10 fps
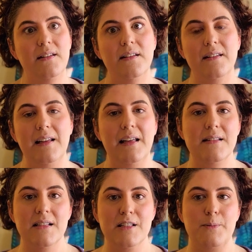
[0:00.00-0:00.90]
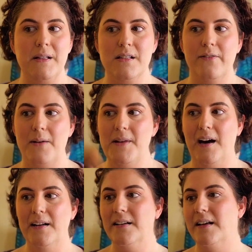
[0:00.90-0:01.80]
Disney is expensive. I'm
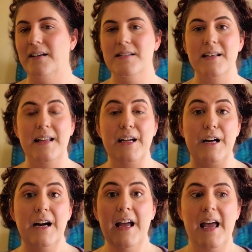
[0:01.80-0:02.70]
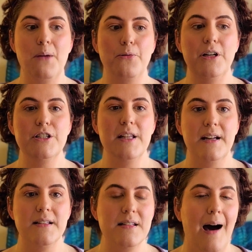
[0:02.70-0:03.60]
not going to sit here and preach that
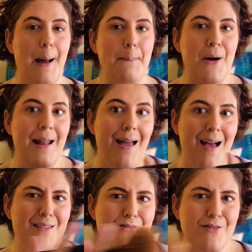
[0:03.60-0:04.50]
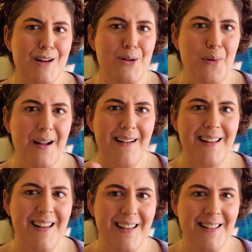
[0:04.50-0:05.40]
it's not, but everywhere
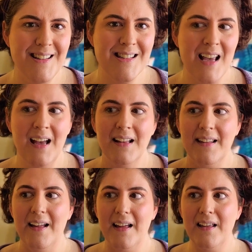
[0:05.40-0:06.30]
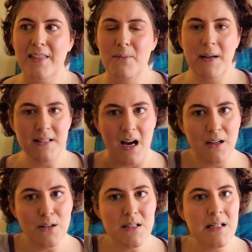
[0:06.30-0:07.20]
is. Like, the
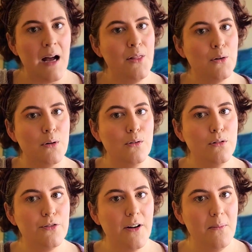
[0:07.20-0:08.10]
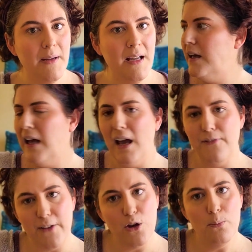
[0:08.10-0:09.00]
McDonald's down the road from me, if
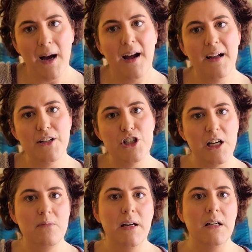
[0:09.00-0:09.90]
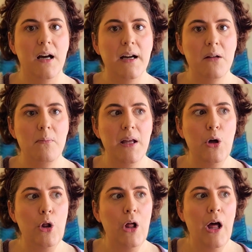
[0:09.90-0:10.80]
you buy a chicken McNugget
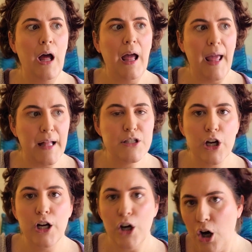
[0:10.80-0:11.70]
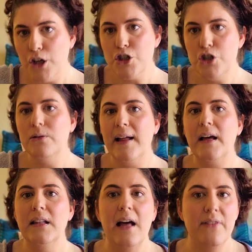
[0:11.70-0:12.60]
meal, it's going to cost you like
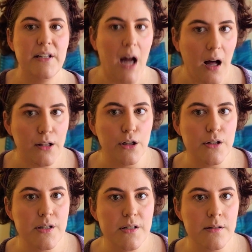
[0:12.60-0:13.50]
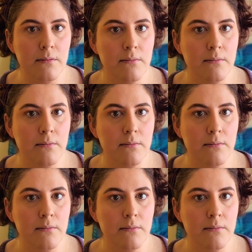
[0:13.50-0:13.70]
$11.